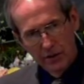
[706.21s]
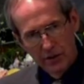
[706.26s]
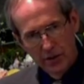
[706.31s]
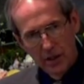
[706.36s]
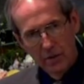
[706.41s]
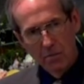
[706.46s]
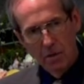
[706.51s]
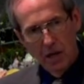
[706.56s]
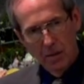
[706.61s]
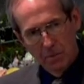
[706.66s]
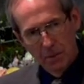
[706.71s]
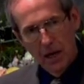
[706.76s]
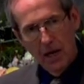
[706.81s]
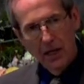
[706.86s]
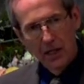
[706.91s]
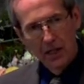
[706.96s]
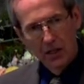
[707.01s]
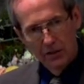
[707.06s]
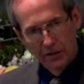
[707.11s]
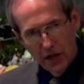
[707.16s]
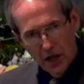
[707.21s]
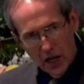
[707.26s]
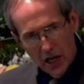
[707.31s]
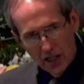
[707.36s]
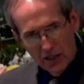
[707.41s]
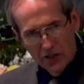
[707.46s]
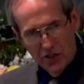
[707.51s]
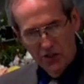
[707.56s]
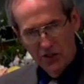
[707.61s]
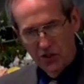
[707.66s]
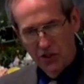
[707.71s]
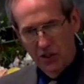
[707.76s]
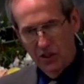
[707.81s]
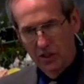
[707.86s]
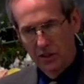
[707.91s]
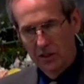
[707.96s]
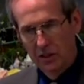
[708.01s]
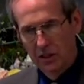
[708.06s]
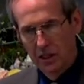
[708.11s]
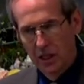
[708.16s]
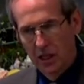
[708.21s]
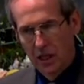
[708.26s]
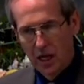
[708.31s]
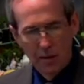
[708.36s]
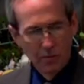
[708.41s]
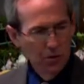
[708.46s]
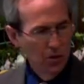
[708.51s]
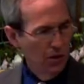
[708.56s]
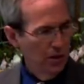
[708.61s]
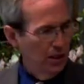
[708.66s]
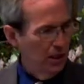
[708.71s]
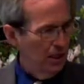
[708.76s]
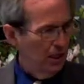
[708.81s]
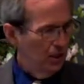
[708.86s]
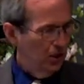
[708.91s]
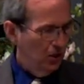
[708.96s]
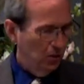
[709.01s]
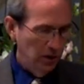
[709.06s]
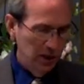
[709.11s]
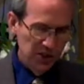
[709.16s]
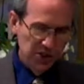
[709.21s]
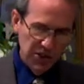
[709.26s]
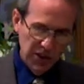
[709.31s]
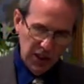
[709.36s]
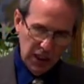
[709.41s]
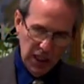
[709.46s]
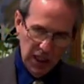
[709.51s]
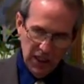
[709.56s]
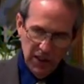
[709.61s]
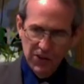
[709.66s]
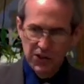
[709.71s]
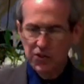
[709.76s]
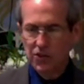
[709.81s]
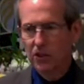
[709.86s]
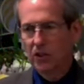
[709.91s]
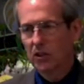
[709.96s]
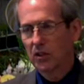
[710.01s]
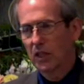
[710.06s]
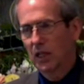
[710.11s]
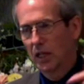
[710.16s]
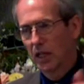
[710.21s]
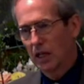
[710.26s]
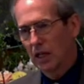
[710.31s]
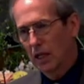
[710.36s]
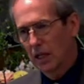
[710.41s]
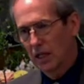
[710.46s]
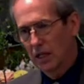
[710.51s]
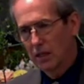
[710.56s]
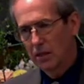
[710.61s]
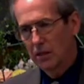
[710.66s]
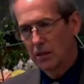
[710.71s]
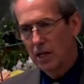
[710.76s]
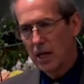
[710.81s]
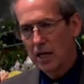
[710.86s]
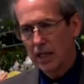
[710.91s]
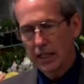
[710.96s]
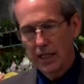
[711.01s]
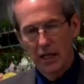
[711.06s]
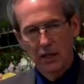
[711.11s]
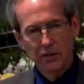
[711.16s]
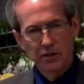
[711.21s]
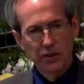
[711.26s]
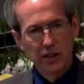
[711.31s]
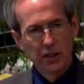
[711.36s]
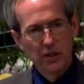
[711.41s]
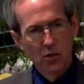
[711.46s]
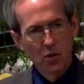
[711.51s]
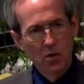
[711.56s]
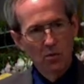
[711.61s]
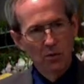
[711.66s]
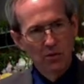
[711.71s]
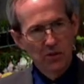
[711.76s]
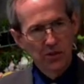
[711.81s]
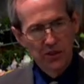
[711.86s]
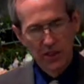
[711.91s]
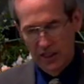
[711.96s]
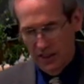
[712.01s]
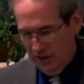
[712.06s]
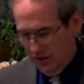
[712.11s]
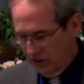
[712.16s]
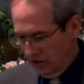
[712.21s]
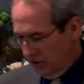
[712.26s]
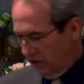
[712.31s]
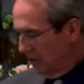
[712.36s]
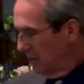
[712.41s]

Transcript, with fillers: my body of oxygen, I'm going to increase the cancer and knock out the normal cells.